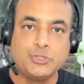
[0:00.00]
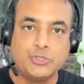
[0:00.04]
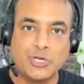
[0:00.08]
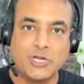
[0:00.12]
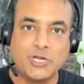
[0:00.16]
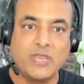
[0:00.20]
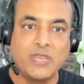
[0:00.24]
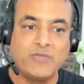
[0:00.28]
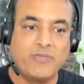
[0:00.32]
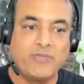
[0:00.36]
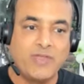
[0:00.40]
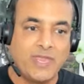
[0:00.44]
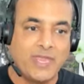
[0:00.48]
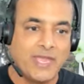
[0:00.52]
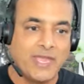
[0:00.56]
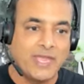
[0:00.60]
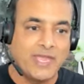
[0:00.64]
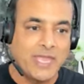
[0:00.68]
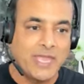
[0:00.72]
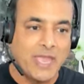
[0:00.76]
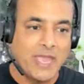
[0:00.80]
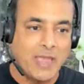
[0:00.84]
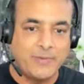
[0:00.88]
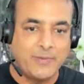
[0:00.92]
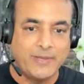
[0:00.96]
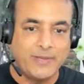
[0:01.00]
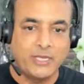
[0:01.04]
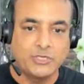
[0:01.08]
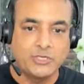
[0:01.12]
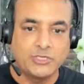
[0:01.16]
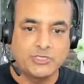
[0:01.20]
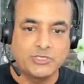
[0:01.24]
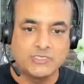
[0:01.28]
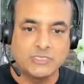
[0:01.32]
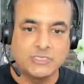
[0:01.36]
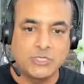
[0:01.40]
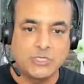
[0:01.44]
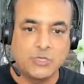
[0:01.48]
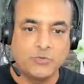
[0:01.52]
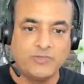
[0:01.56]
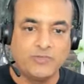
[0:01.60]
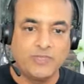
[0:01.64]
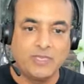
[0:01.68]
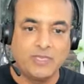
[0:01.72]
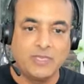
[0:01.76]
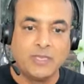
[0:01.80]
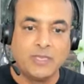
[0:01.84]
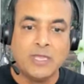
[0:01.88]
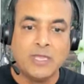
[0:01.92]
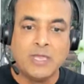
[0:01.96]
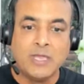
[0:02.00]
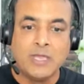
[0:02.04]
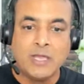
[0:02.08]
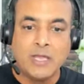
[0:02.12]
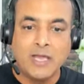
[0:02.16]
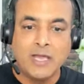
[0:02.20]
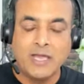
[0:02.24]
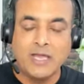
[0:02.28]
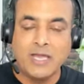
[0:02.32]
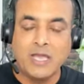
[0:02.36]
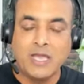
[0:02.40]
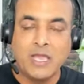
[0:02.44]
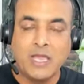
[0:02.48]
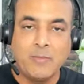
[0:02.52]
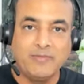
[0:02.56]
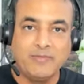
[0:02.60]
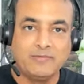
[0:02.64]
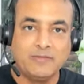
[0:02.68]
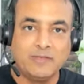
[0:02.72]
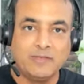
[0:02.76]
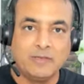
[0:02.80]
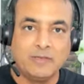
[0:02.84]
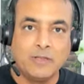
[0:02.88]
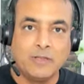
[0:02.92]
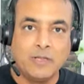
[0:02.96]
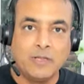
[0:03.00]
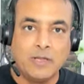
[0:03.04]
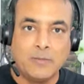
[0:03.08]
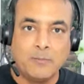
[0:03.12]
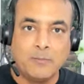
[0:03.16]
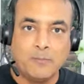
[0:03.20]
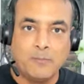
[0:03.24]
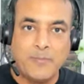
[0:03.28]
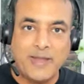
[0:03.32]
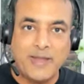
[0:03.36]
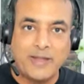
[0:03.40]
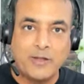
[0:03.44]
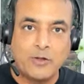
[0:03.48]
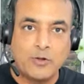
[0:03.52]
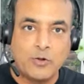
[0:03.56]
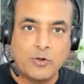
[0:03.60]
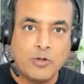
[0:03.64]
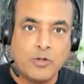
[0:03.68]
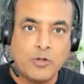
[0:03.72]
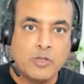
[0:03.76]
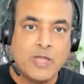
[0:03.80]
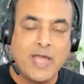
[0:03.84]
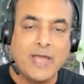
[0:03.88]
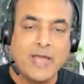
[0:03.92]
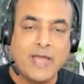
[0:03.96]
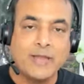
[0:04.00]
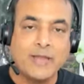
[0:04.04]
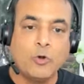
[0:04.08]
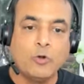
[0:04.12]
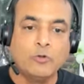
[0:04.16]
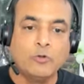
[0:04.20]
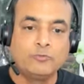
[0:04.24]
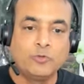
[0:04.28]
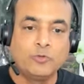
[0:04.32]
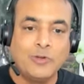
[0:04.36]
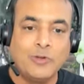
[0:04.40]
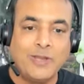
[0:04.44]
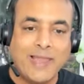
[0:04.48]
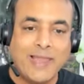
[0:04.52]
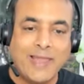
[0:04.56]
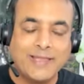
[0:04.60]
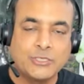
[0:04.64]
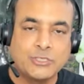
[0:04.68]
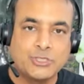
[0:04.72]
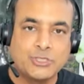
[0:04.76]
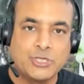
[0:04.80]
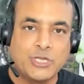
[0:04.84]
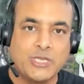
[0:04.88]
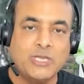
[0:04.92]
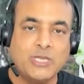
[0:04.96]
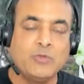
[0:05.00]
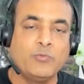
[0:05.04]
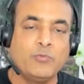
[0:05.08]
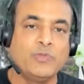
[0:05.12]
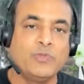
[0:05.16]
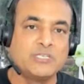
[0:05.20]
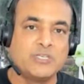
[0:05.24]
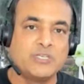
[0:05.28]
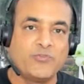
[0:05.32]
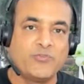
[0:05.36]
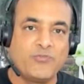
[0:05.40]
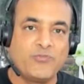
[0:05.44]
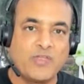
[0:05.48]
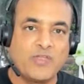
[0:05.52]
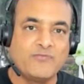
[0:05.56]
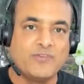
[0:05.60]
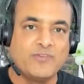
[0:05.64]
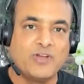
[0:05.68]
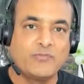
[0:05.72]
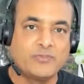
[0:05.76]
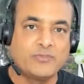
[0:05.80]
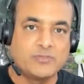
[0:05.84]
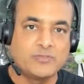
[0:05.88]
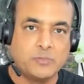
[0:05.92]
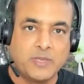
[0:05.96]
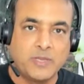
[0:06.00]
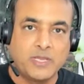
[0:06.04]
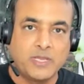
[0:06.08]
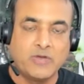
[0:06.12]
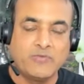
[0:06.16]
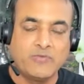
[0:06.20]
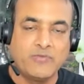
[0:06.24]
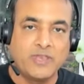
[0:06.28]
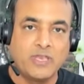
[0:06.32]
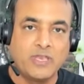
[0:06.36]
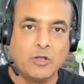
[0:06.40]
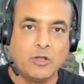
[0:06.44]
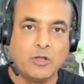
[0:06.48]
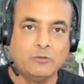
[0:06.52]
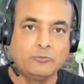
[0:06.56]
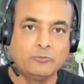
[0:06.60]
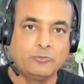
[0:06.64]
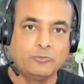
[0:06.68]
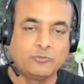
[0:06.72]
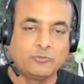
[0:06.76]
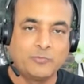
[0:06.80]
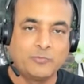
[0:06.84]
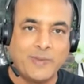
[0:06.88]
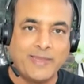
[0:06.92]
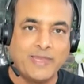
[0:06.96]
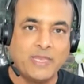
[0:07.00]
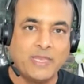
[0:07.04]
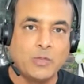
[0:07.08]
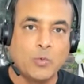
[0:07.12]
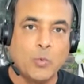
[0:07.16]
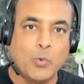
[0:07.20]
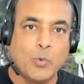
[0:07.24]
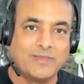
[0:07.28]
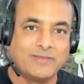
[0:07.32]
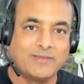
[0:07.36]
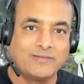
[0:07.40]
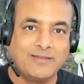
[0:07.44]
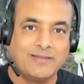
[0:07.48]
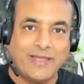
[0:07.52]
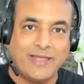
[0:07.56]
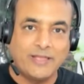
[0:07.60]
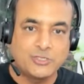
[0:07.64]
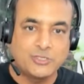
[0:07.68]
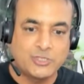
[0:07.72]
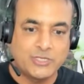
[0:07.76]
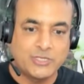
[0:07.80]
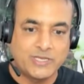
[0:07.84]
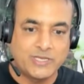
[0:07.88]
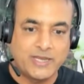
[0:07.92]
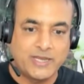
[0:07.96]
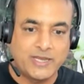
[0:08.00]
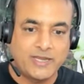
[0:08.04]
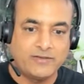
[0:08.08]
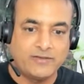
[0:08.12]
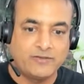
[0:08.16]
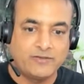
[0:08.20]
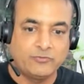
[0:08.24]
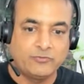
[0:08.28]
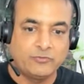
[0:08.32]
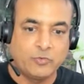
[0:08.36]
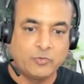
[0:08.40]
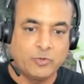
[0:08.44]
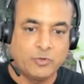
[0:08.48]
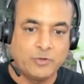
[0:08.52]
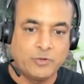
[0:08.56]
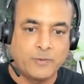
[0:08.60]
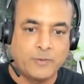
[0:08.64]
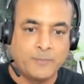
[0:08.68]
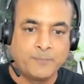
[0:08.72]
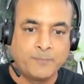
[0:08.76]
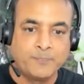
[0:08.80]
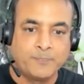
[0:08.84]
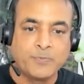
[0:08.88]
generative AI applications using Amazon Bedrock, and also LangChain, which is a framework which will be covering, also explaining what is LangChain and so on.